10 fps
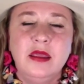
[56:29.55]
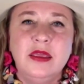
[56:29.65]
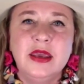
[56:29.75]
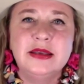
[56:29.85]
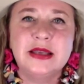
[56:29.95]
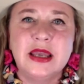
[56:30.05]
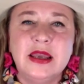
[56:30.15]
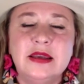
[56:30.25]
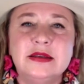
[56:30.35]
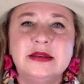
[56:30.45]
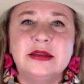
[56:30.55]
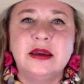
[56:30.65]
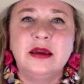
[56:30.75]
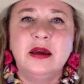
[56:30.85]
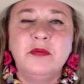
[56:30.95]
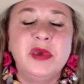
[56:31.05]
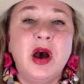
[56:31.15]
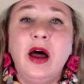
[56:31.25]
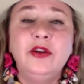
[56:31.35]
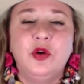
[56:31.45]
This is
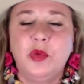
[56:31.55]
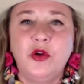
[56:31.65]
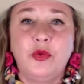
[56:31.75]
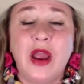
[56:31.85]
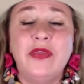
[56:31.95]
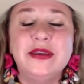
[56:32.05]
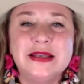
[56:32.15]
beyond your birthright.